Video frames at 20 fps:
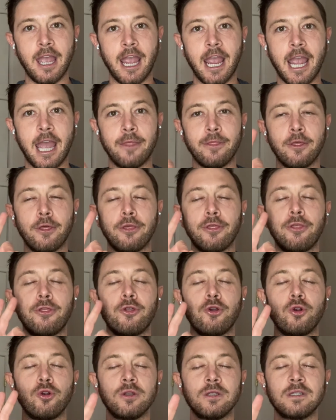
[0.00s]
And the
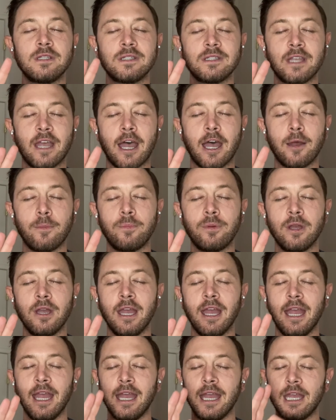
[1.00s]
third step
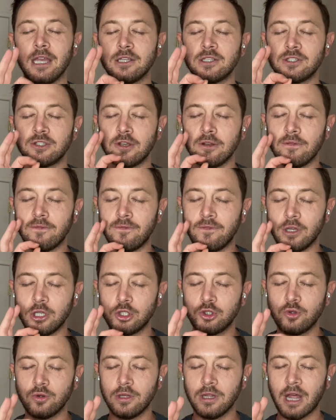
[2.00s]
is to
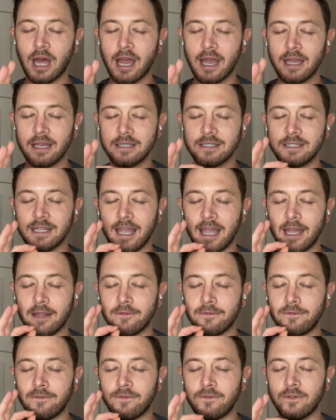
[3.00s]
visualize and
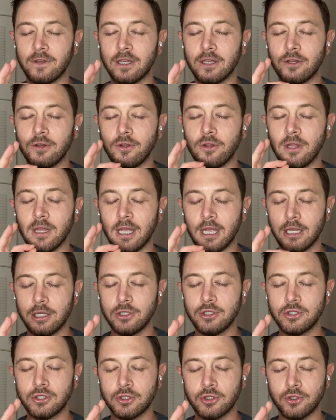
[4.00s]
feel
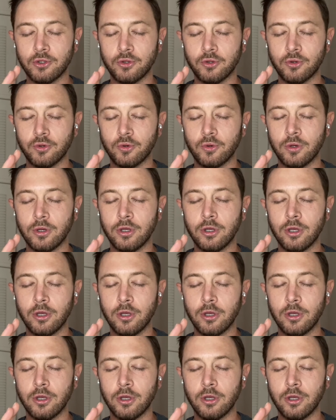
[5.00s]
into